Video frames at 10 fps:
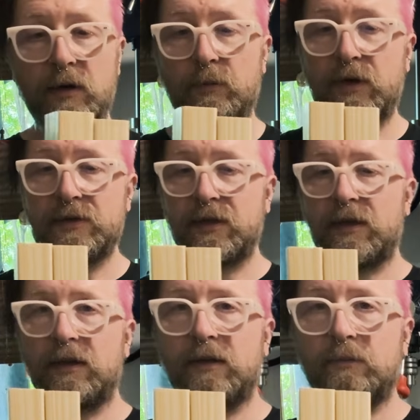by
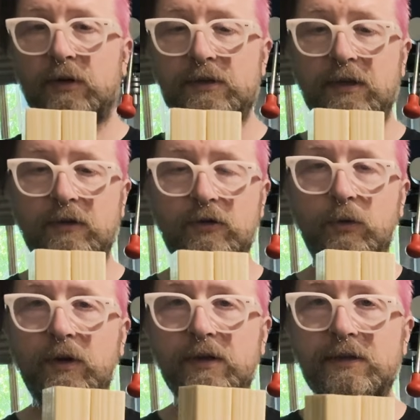sticking 2
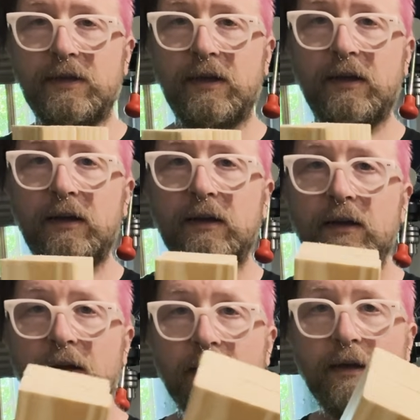of these together
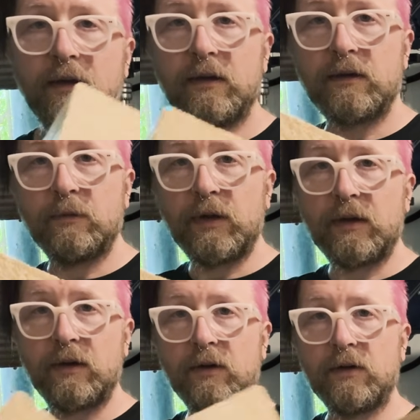to
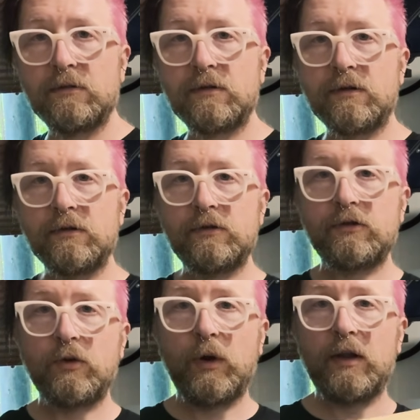making a nice
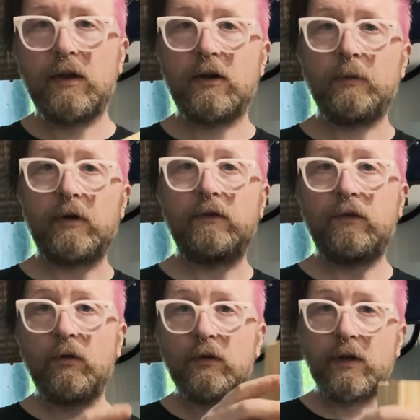square leg. I'll make
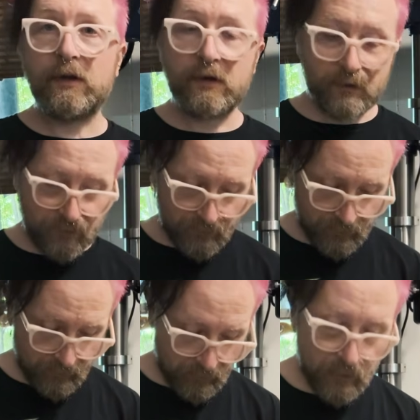4 of these
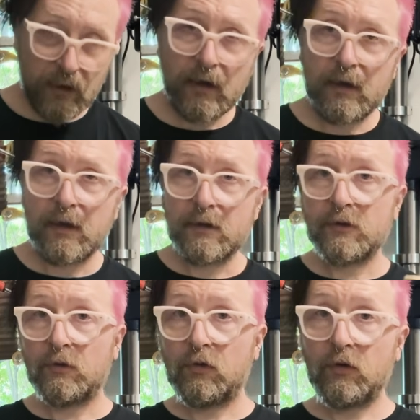and
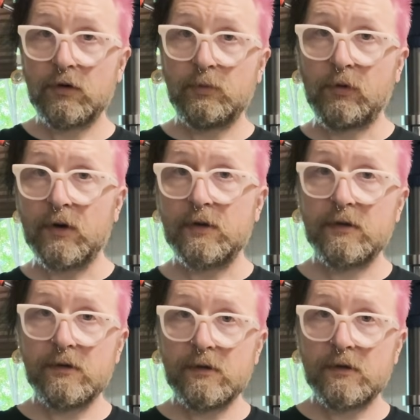some cross
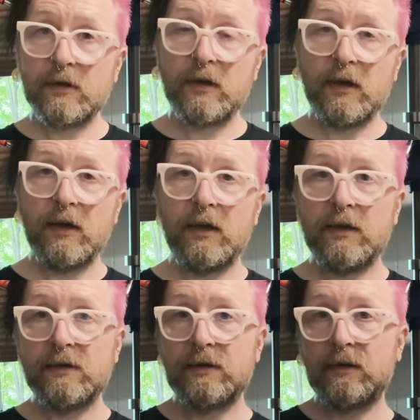braces,
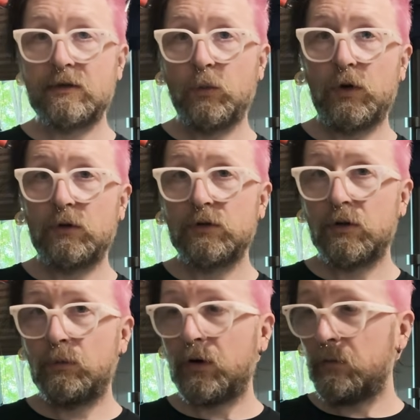stick some wheels on
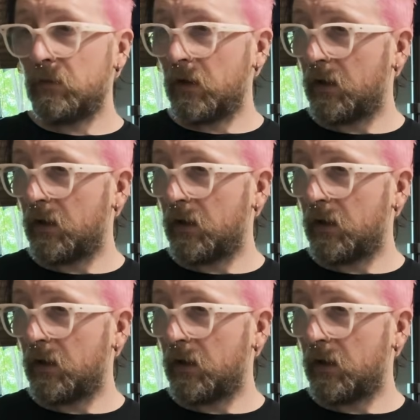the bottom,